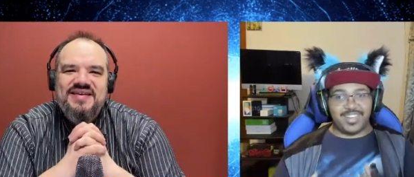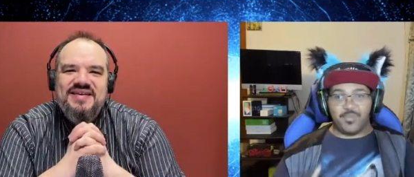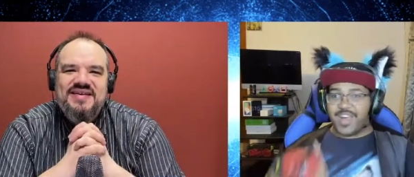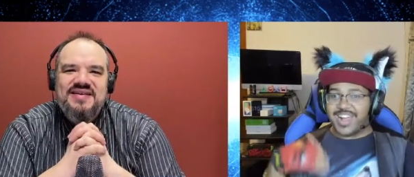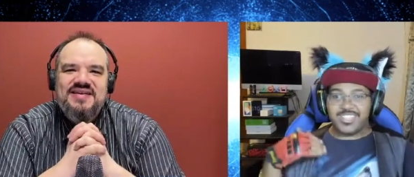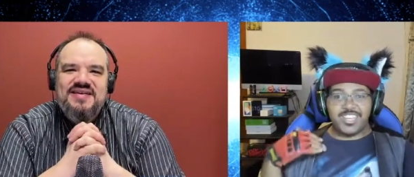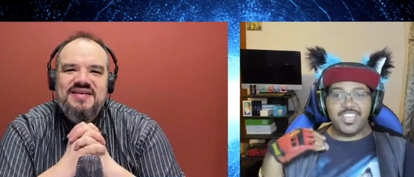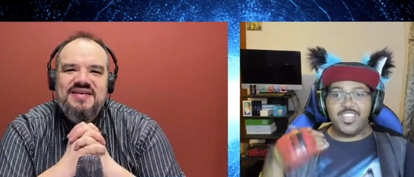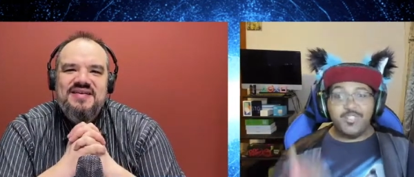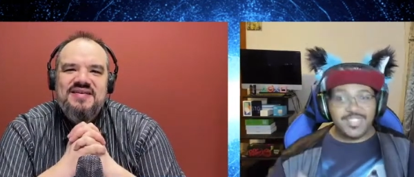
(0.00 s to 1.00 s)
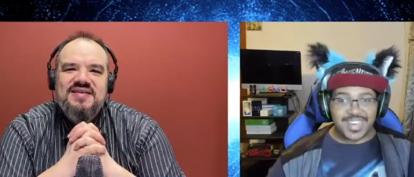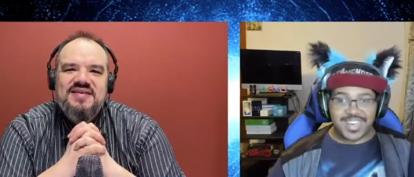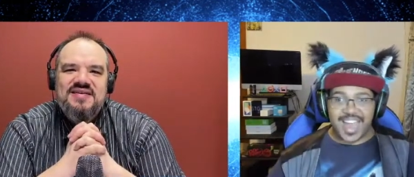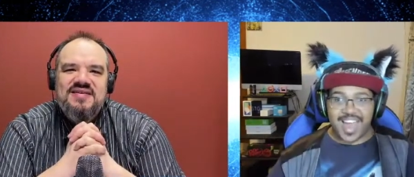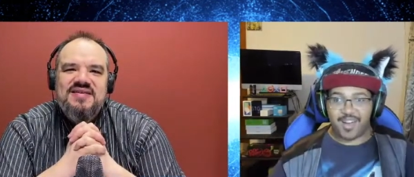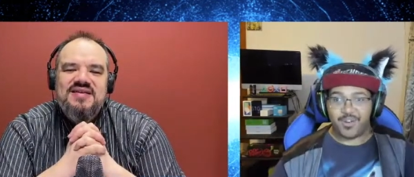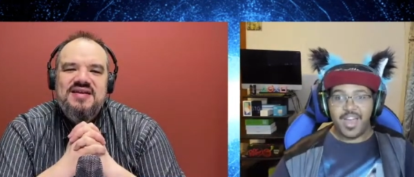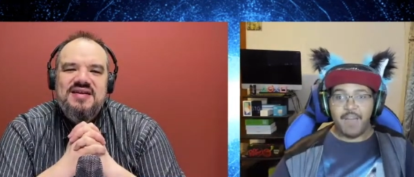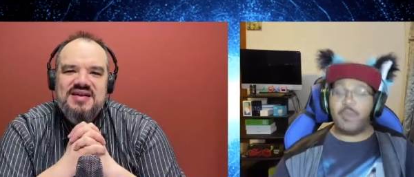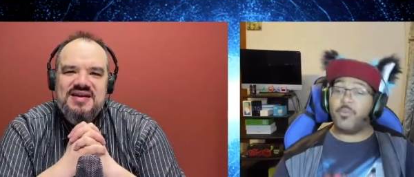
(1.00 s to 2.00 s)
Speaker 1: We're actually using it now.
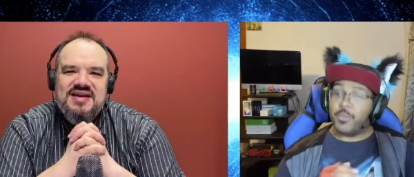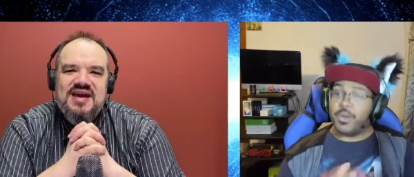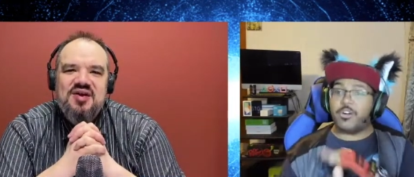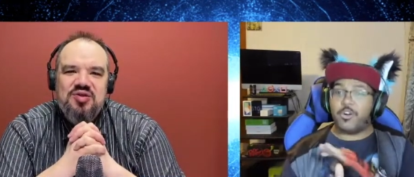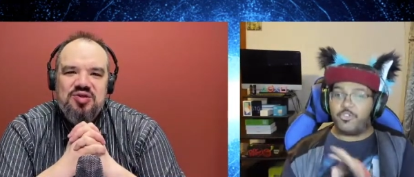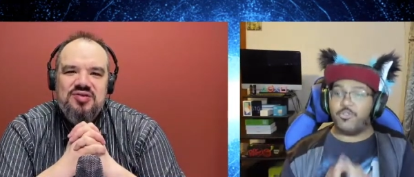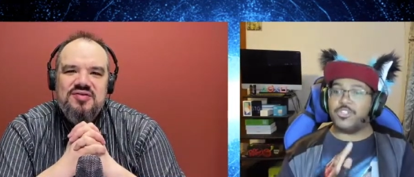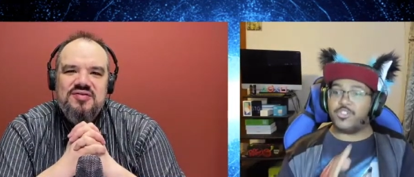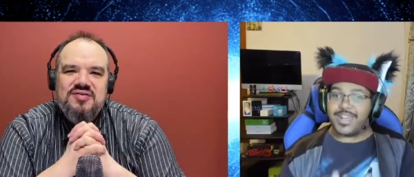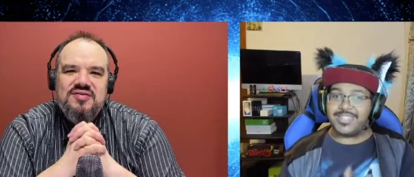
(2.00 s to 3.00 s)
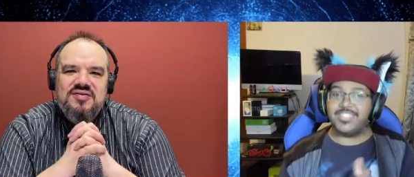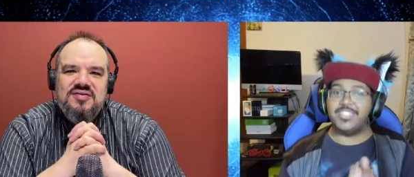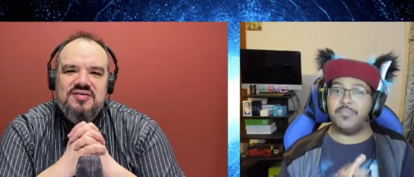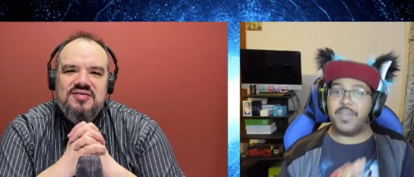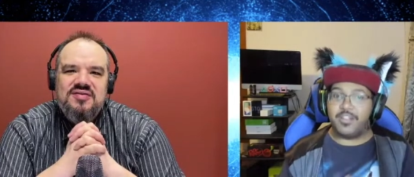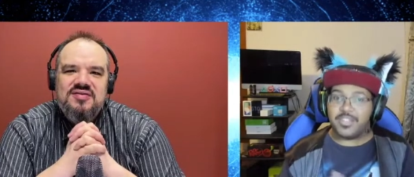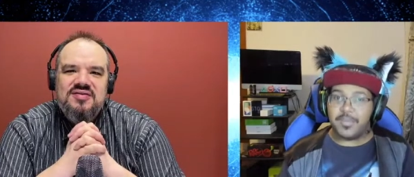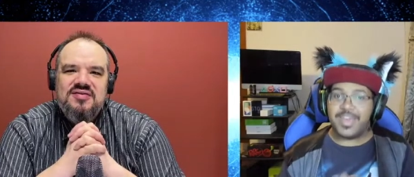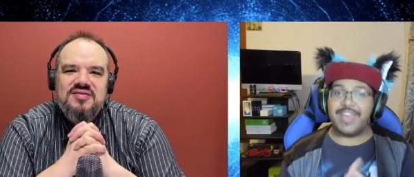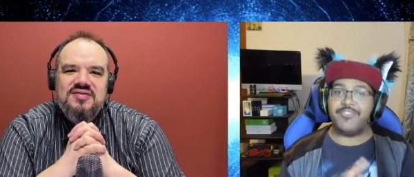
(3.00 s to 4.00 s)
But we will go through a transition period to
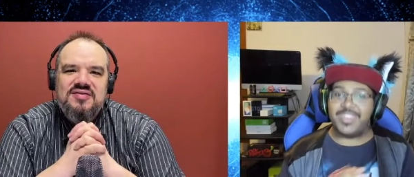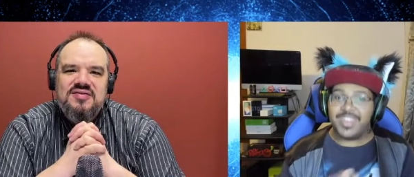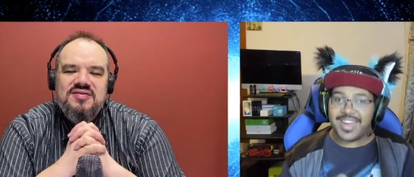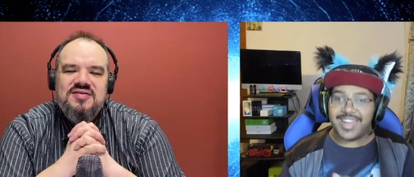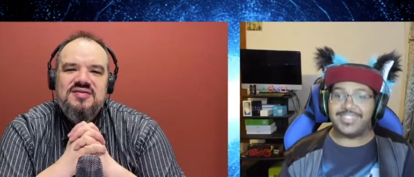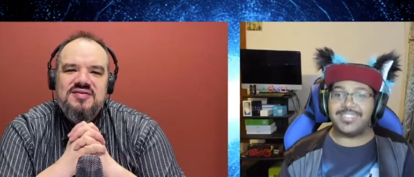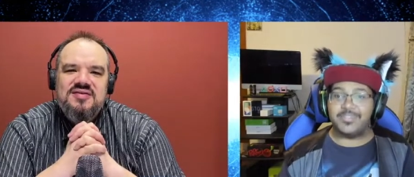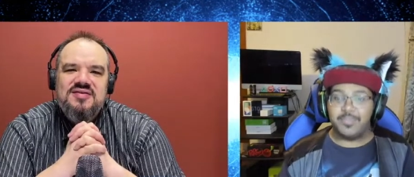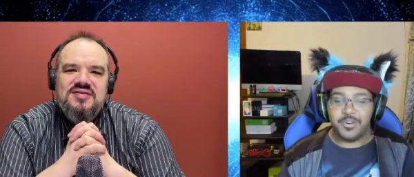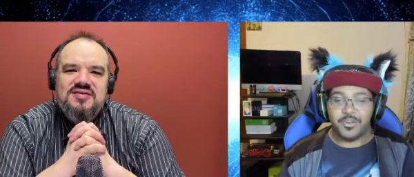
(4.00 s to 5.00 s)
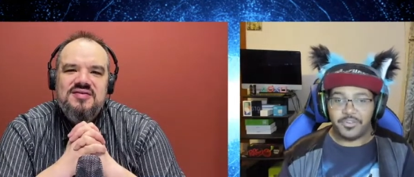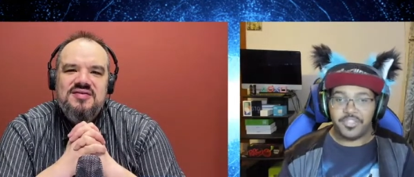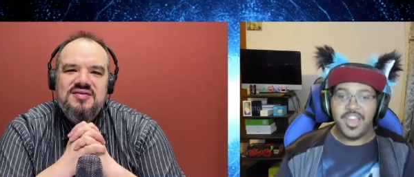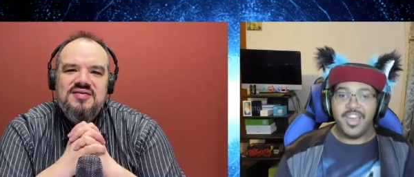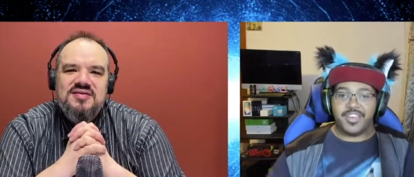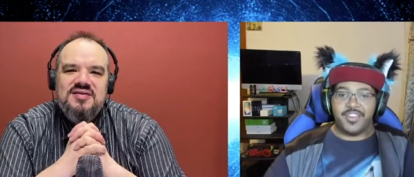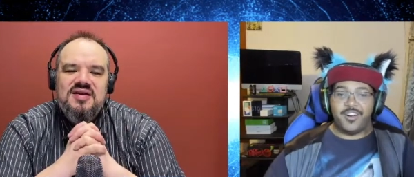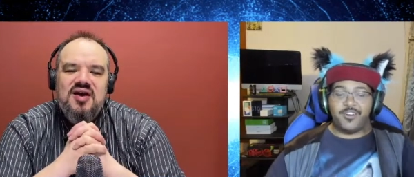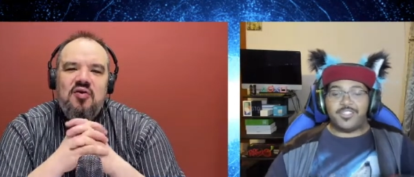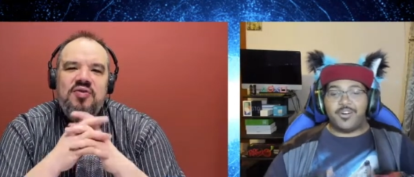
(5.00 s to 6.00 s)
make everything nice and smooth.
Speaker 2: Yeah, you know,
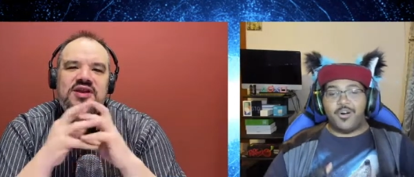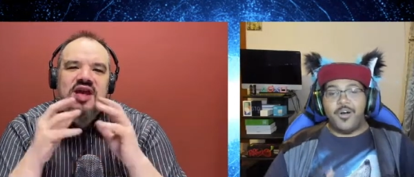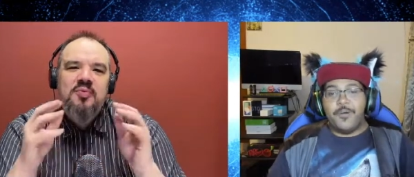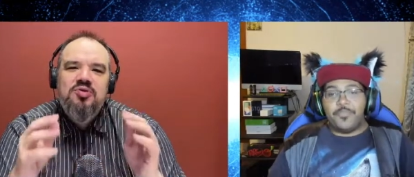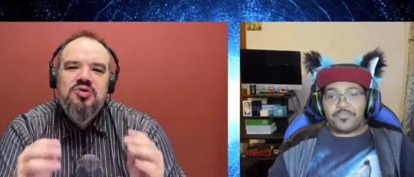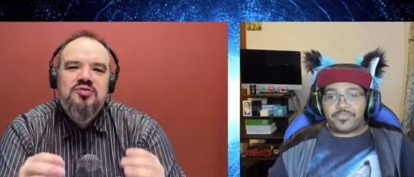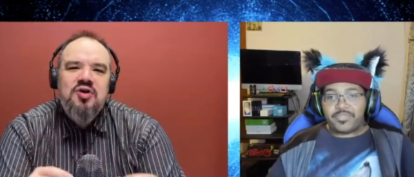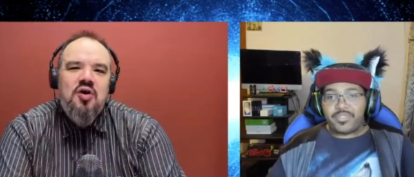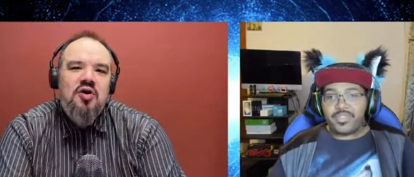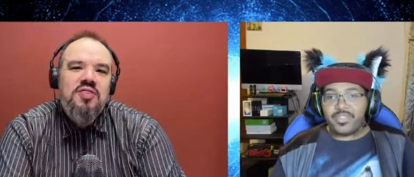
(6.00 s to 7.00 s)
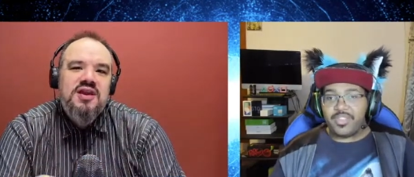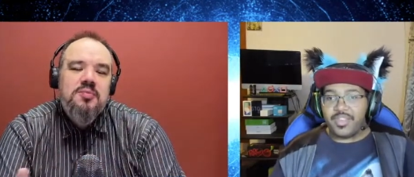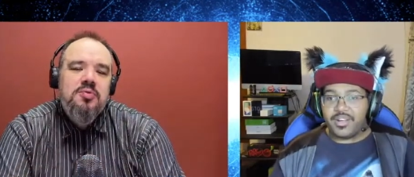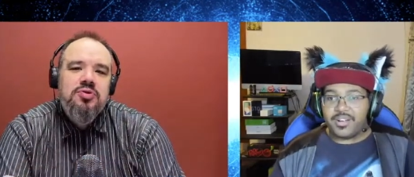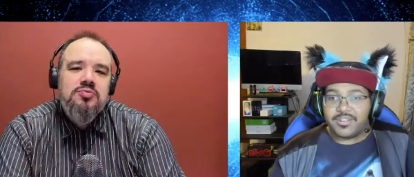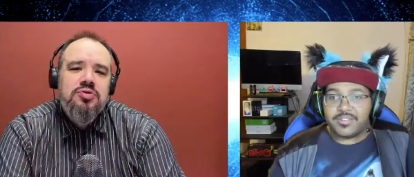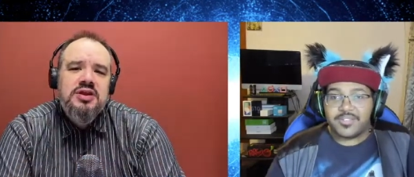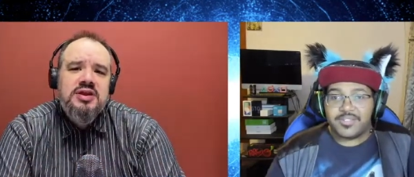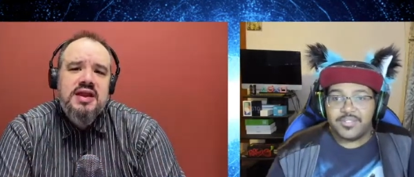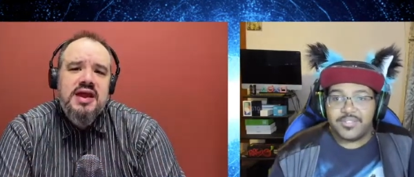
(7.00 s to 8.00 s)
all the demos you've seen
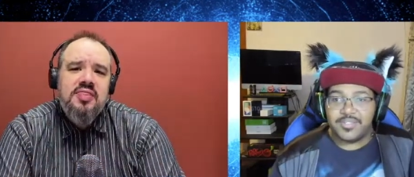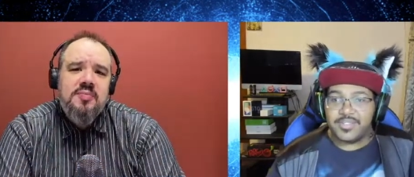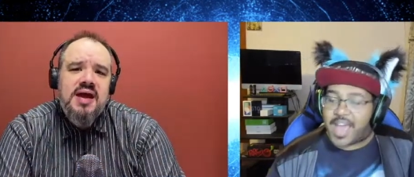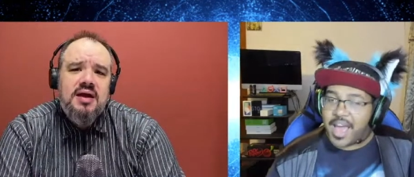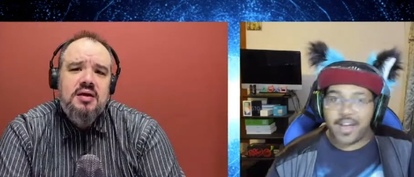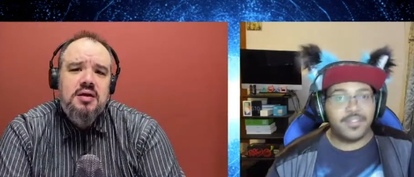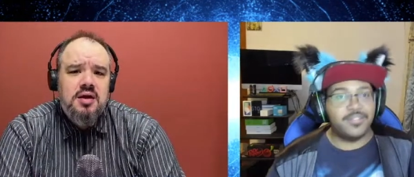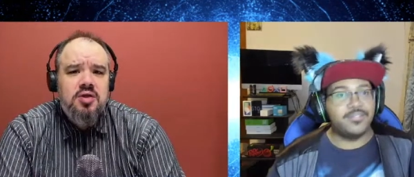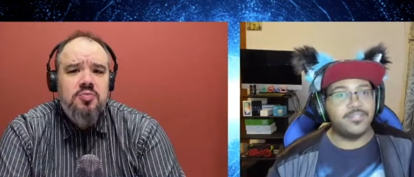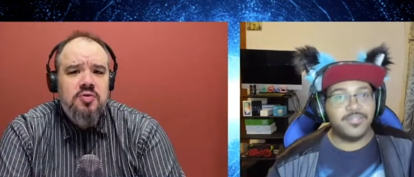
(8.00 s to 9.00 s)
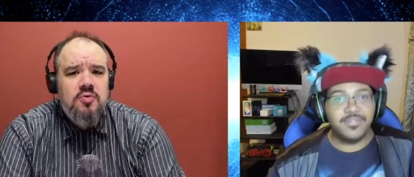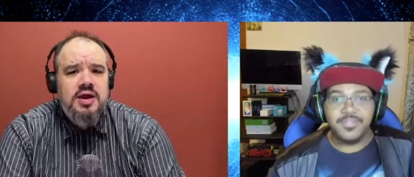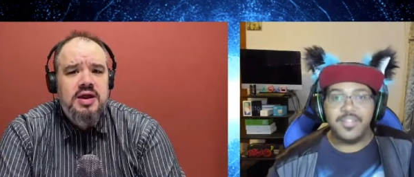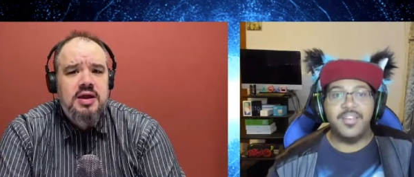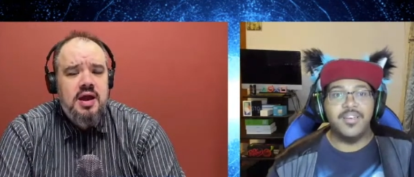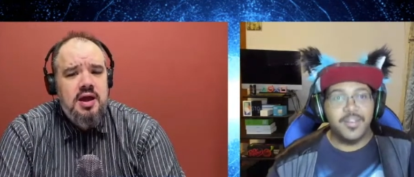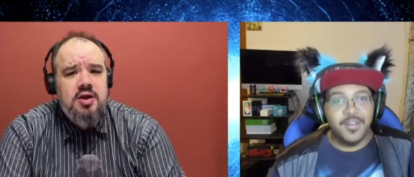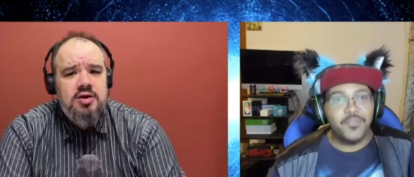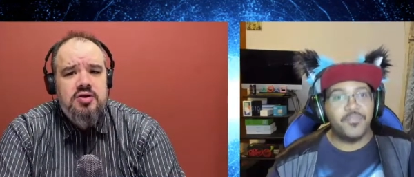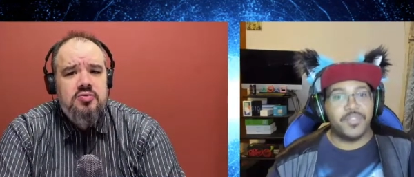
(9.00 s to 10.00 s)
today on the Mac that's been running on our
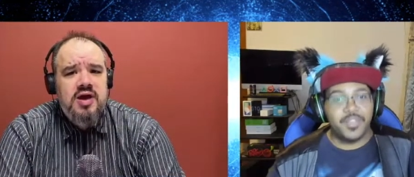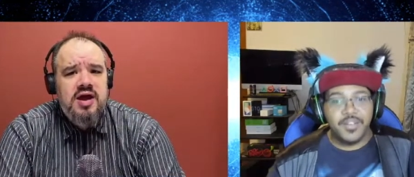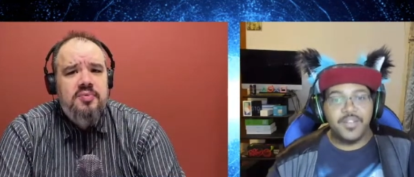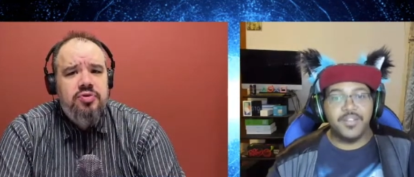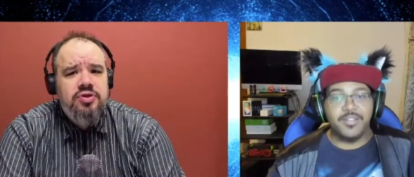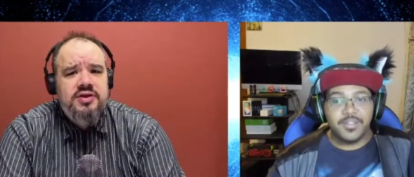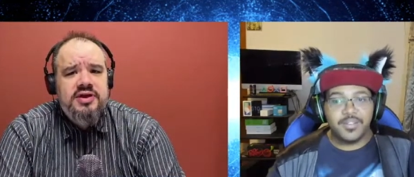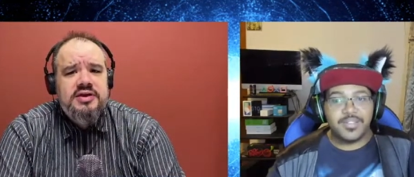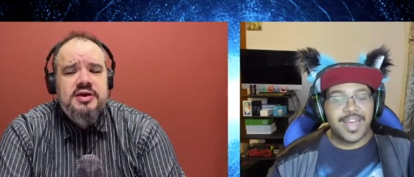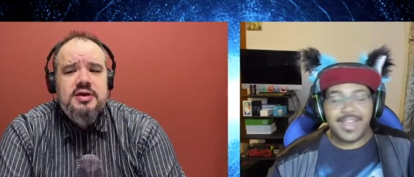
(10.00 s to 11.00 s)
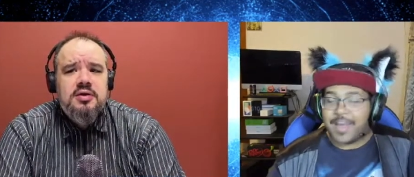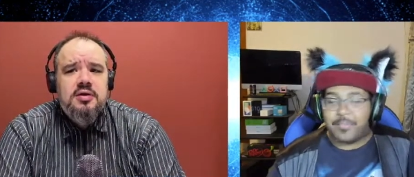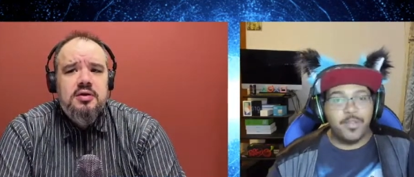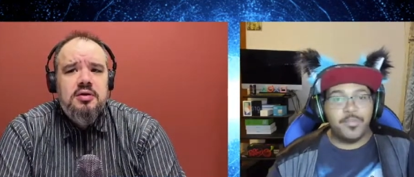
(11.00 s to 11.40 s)
new Apple Silicon. That blew me